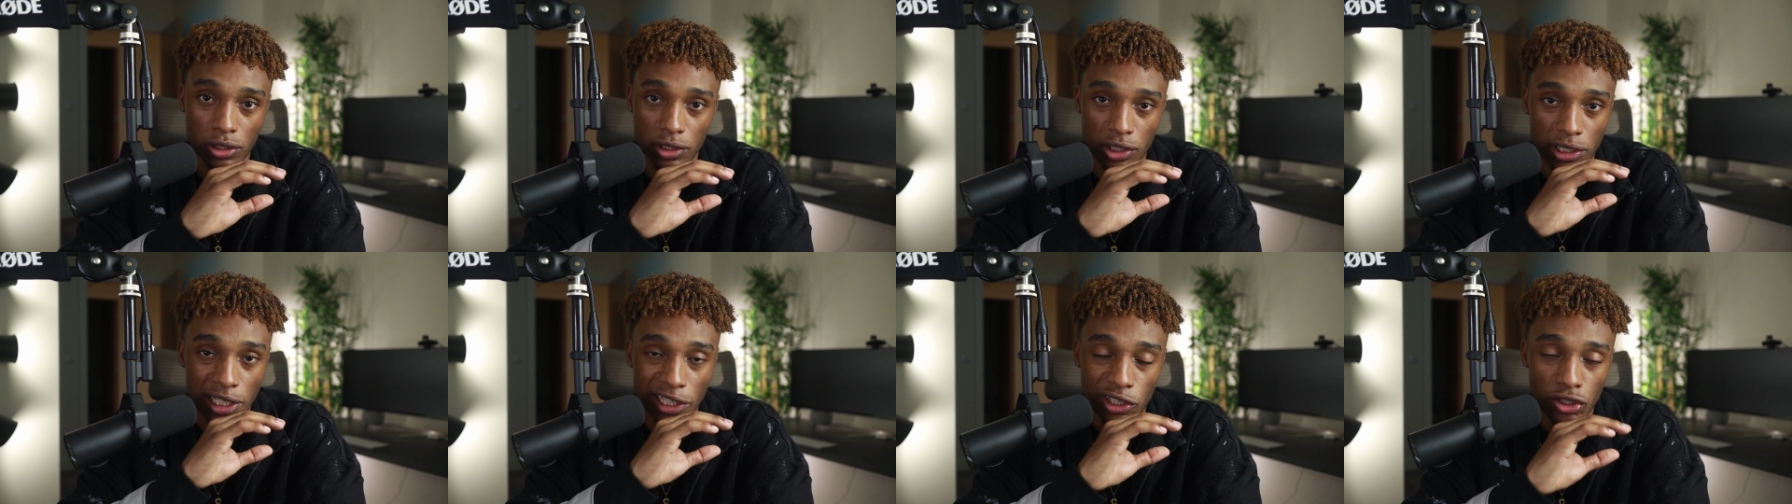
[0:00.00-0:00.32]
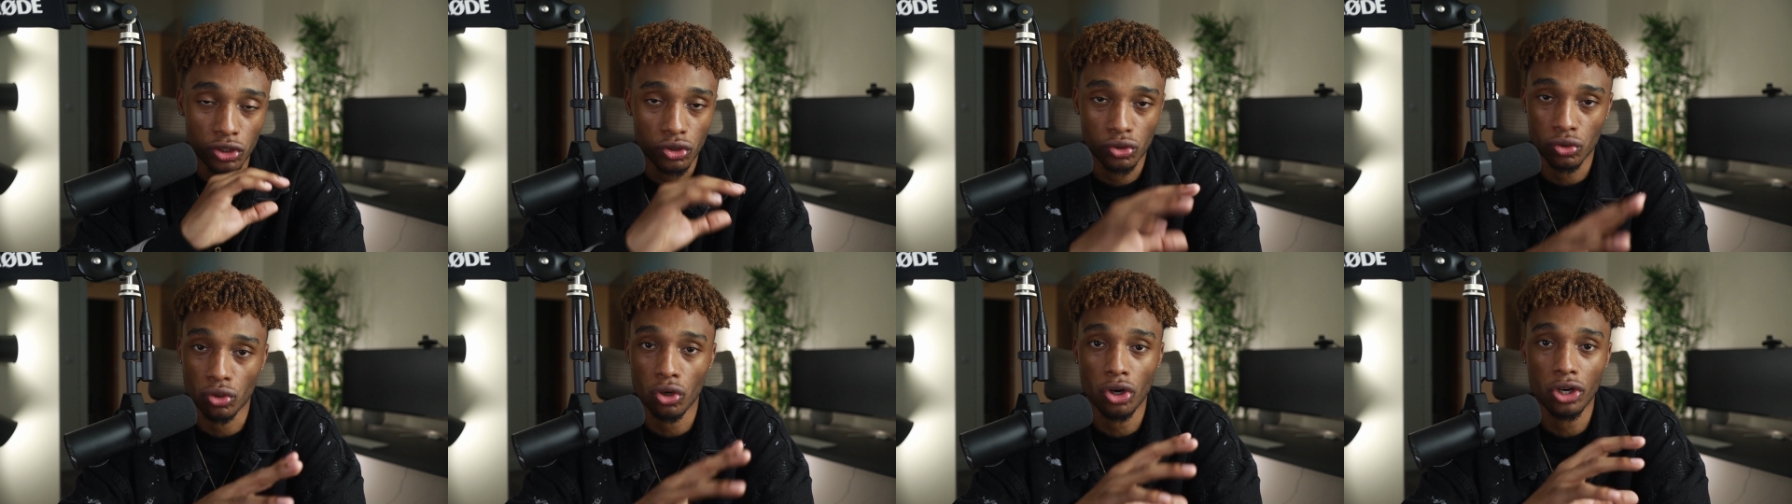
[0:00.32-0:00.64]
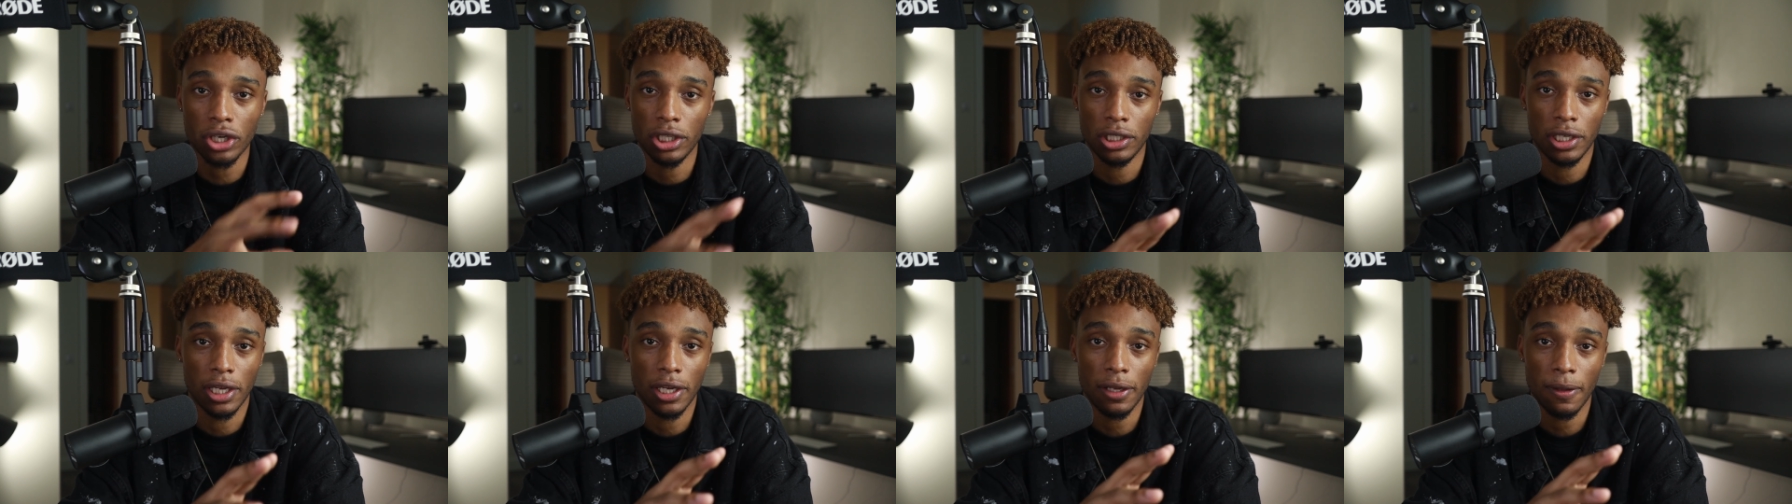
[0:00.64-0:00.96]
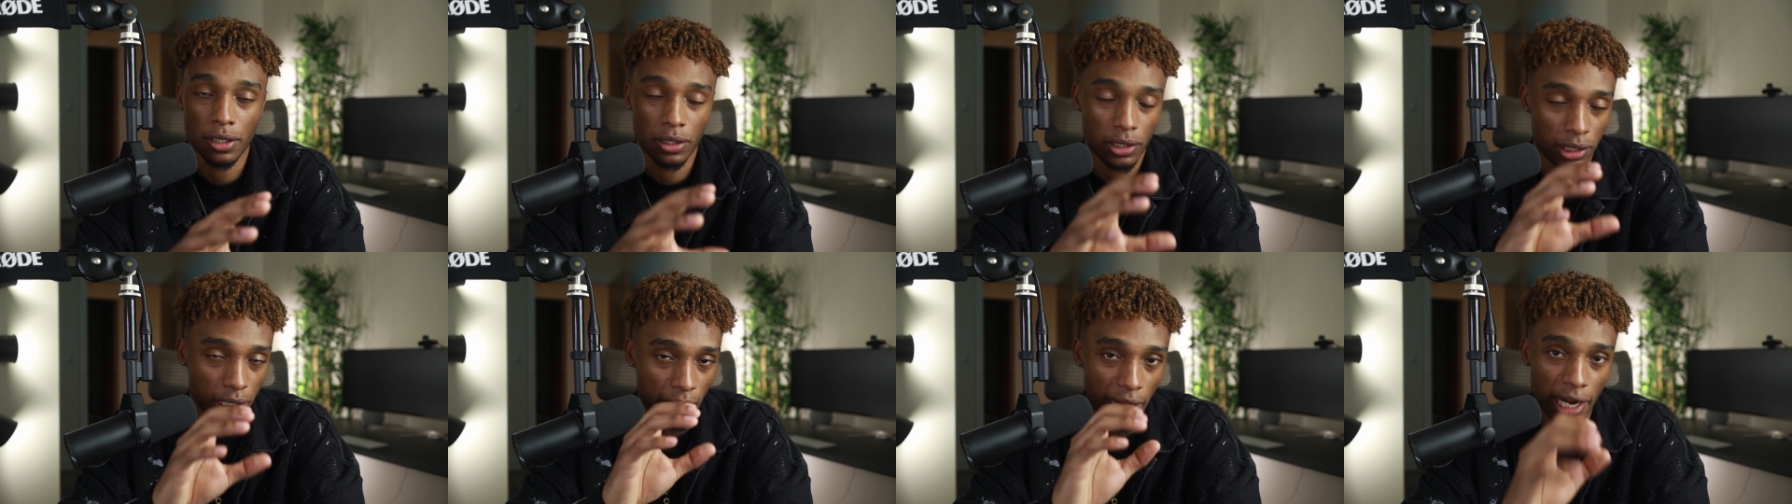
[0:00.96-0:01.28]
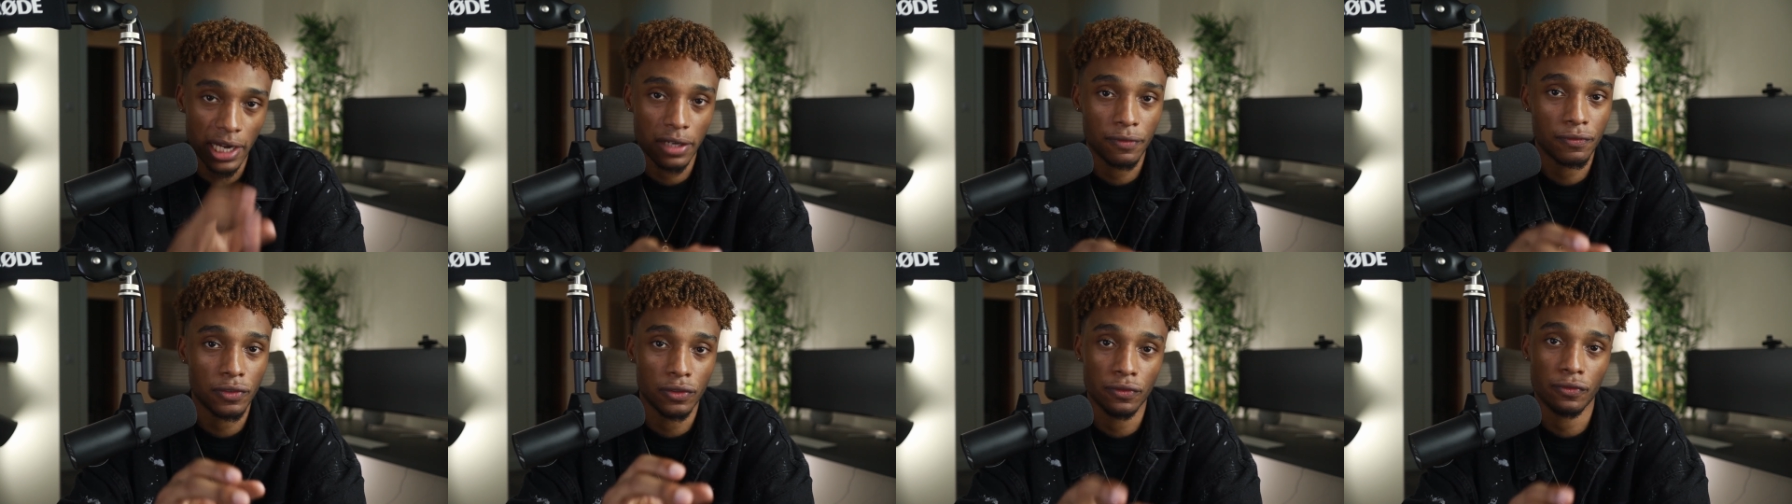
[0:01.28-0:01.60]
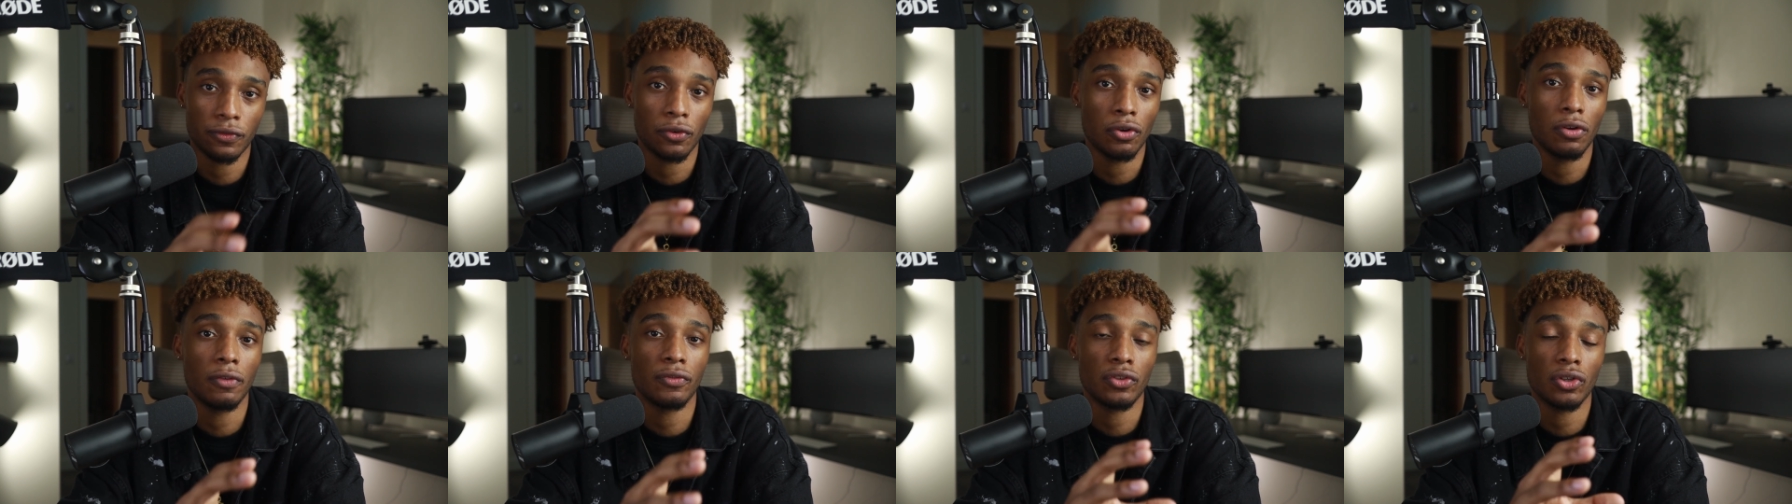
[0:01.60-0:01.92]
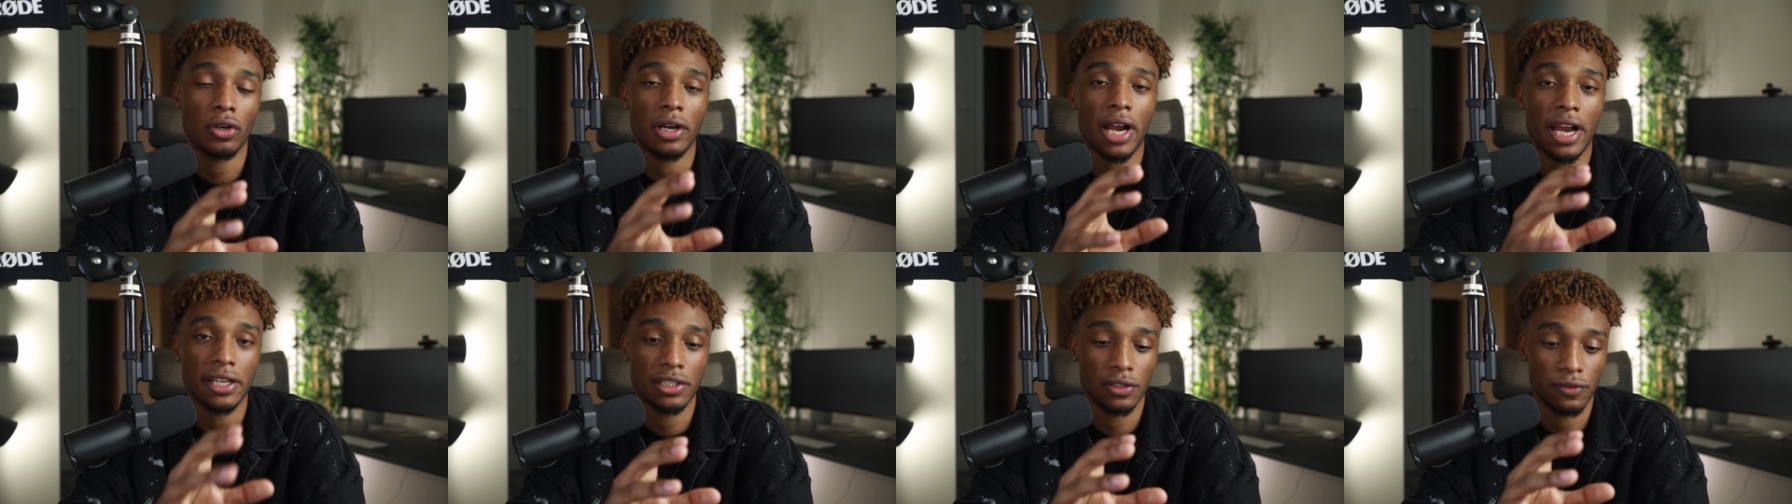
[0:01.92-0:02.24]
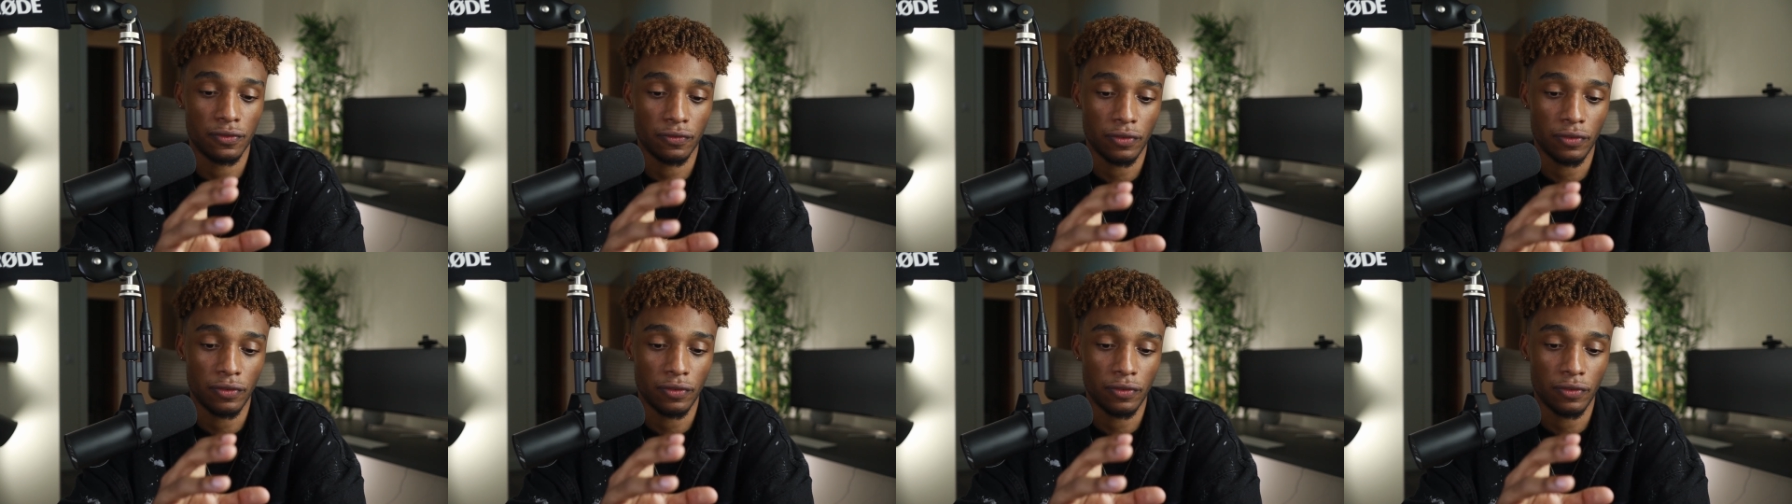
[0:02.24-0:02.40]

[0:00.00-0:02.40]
destroyed it live in front of your guys'